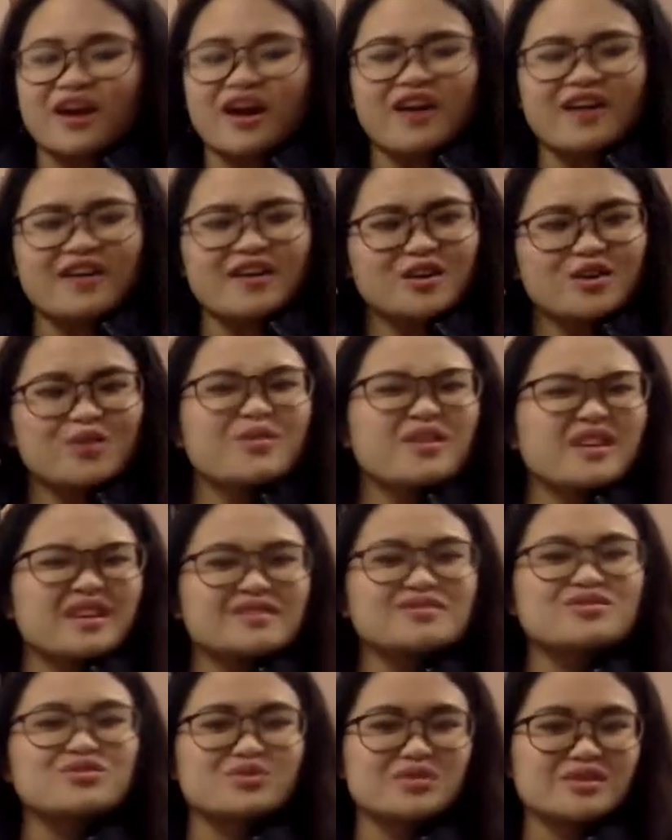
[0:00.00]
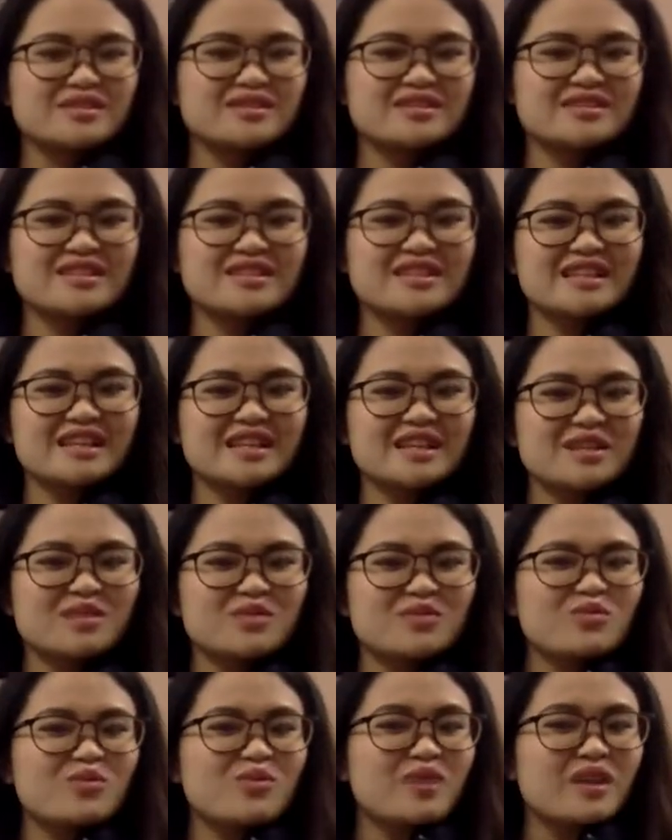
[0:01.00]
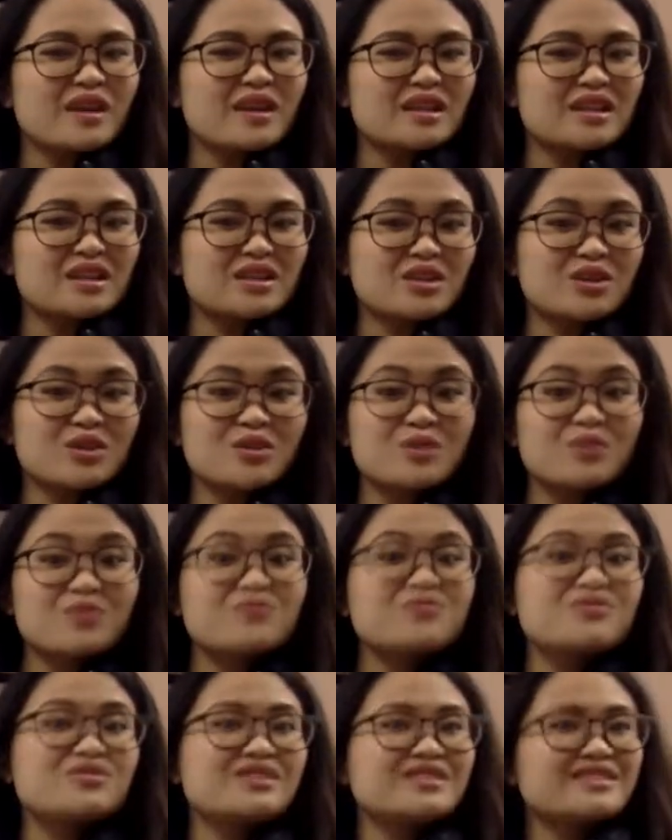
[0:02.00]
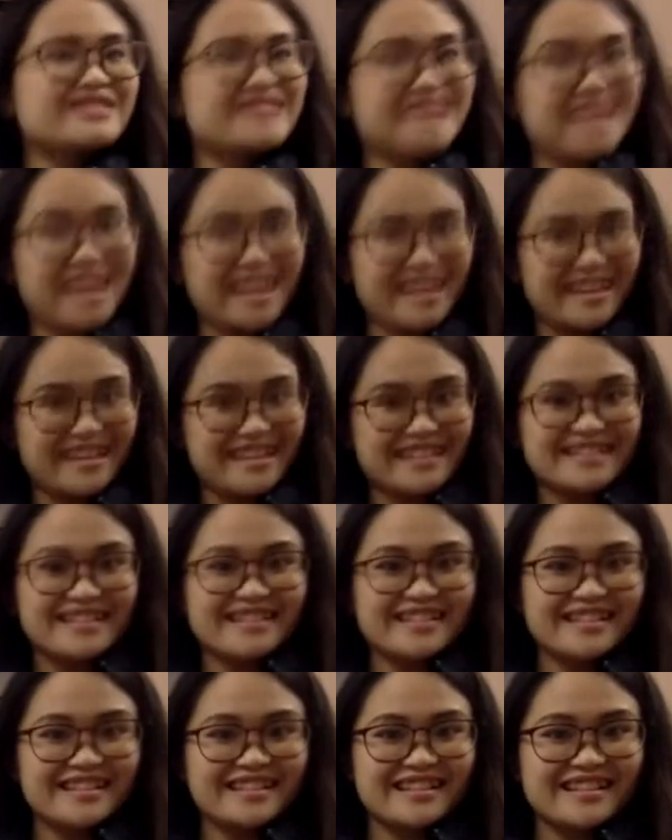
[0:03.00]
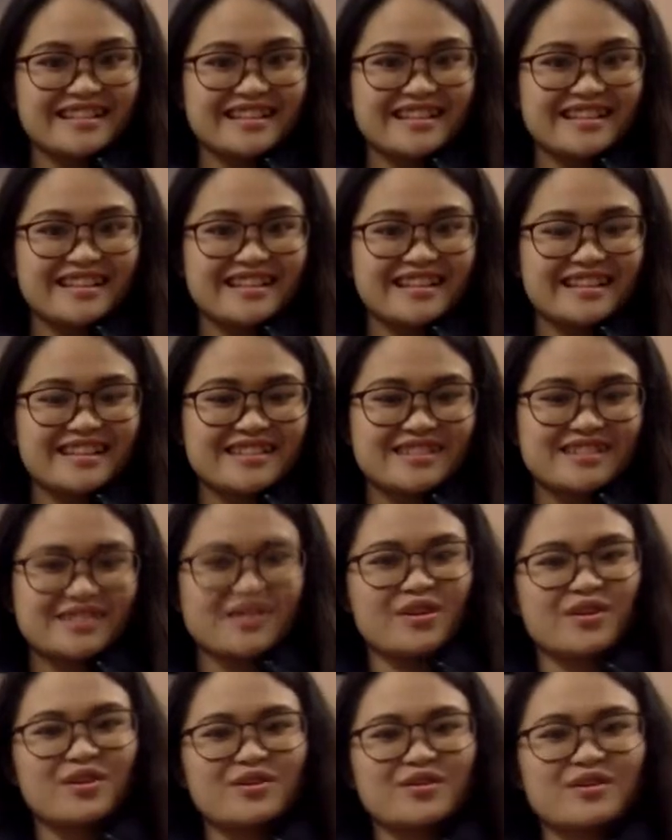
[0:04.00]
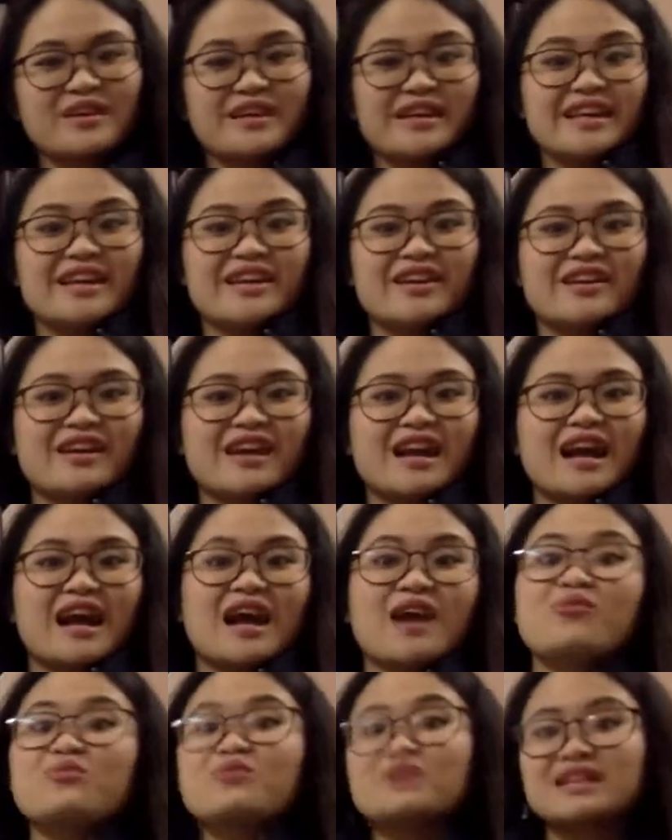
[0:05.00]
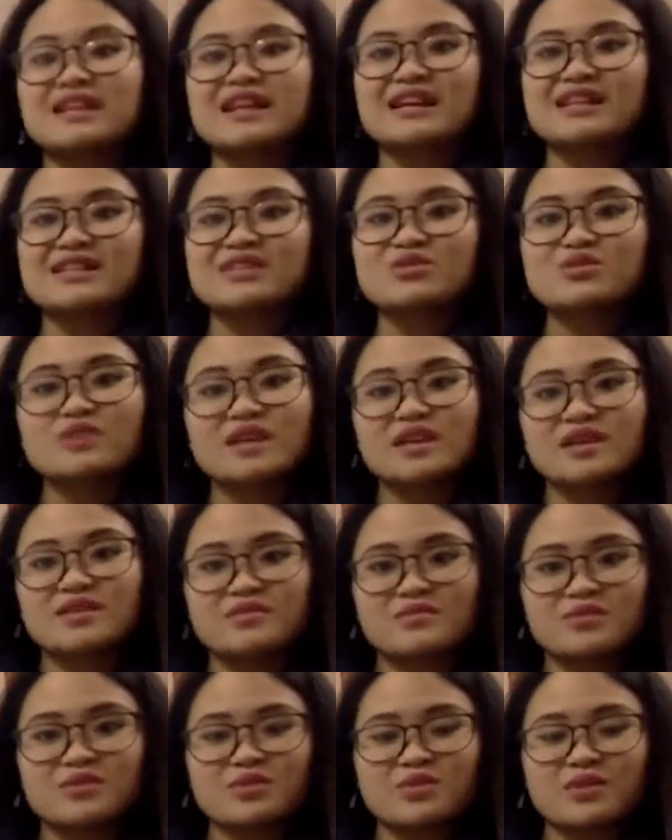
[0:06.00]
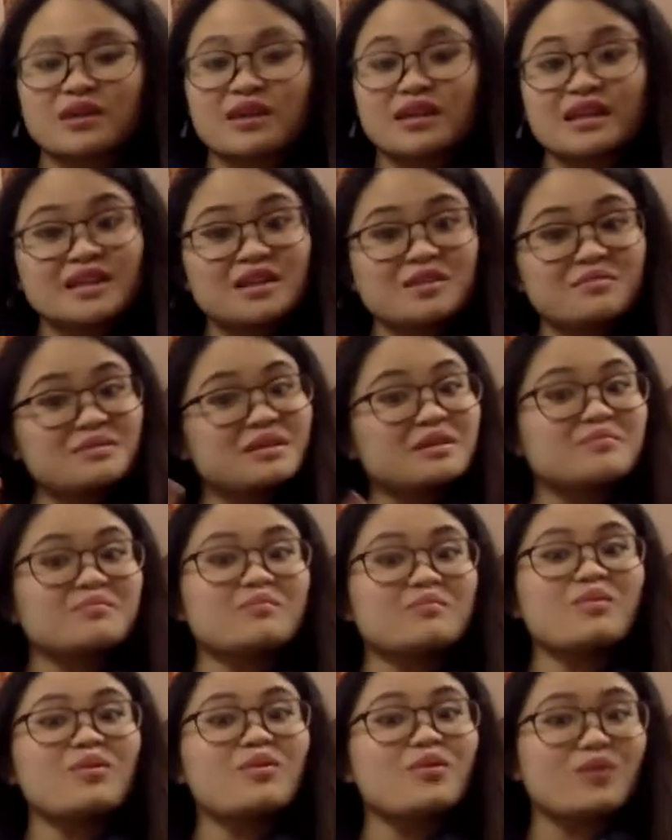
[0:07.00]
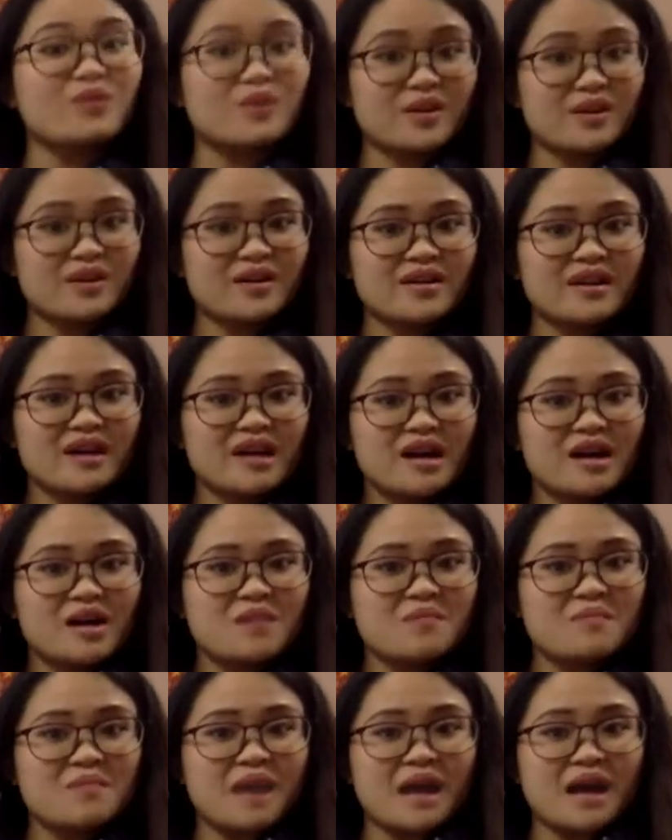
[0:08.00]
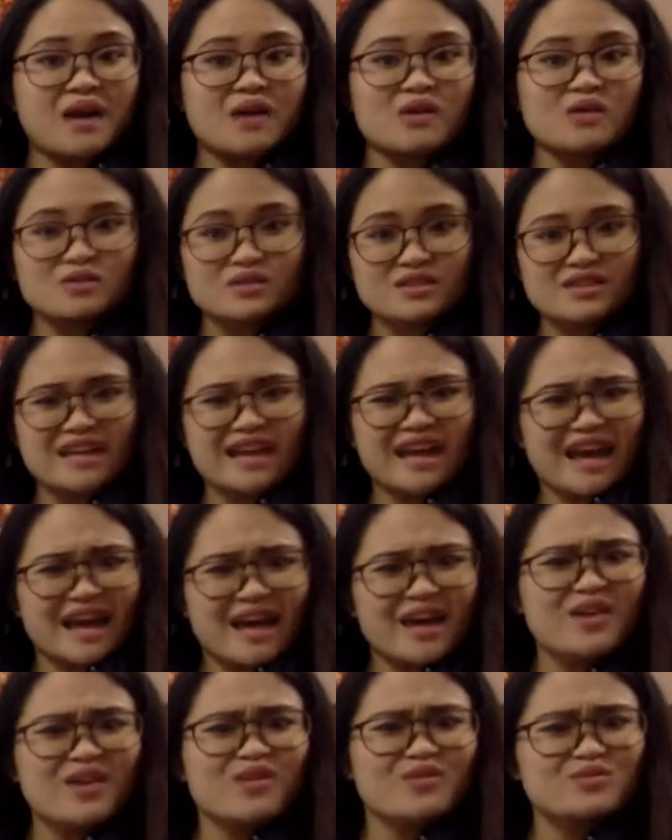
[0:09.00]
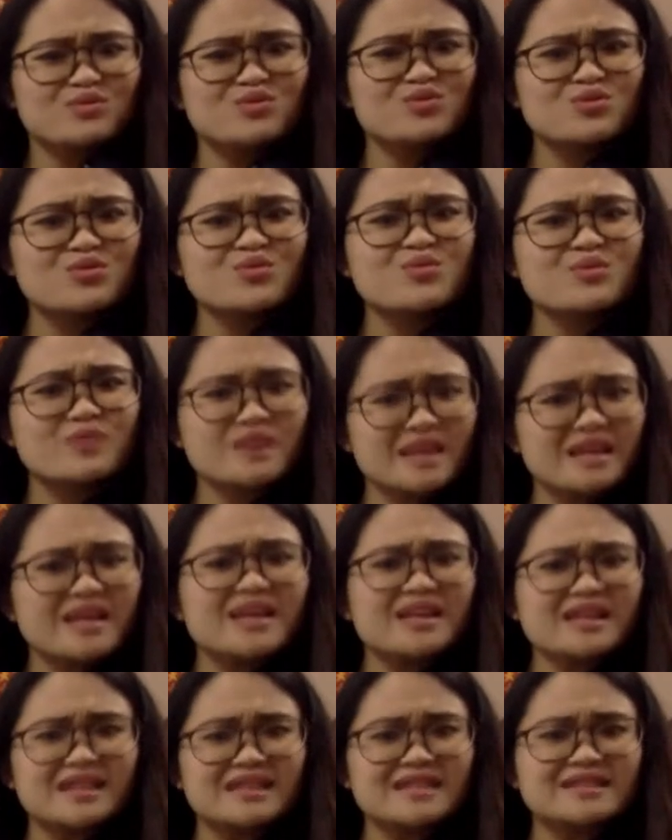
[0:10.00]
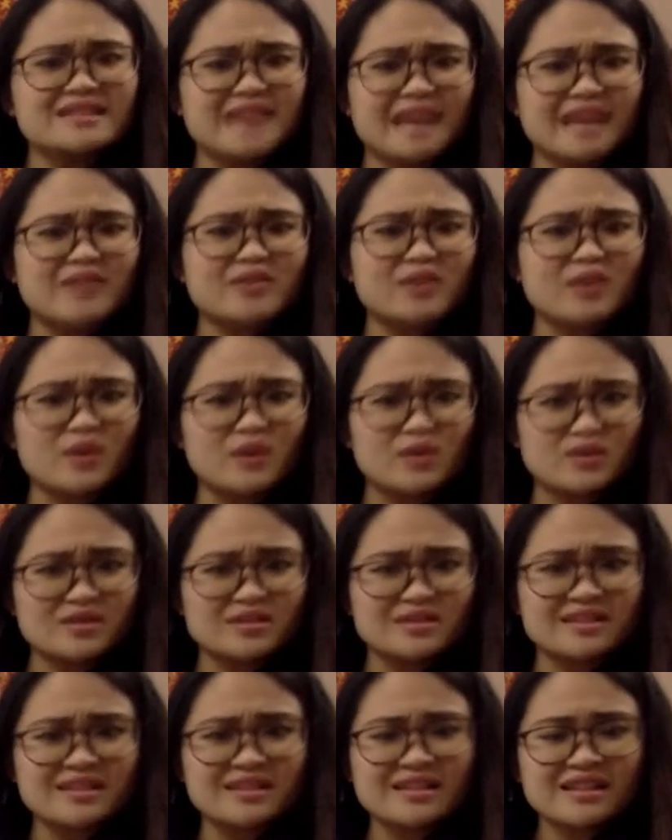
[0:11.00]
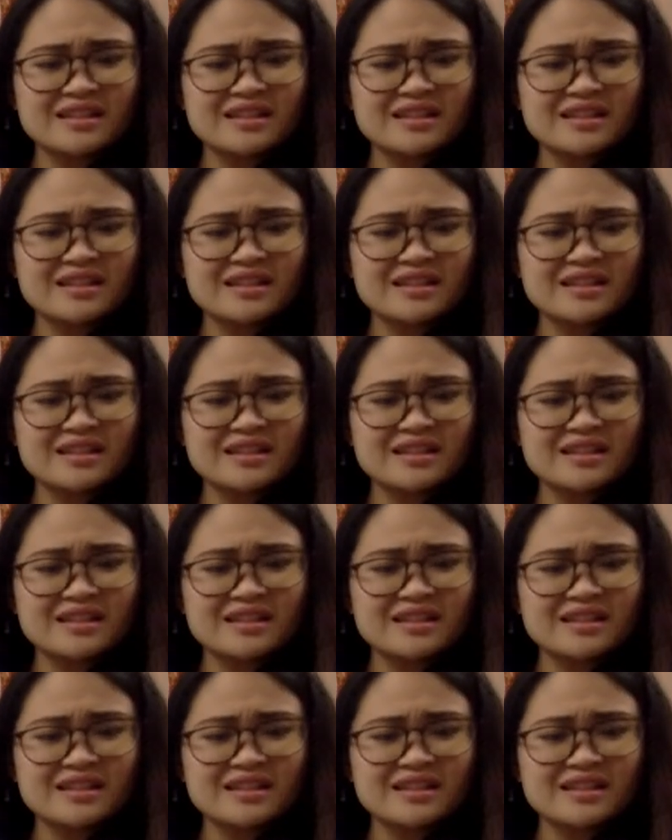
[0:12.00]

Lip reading: are you interested in what you've just gained? So here I would like to give you a little bit more about how to really take note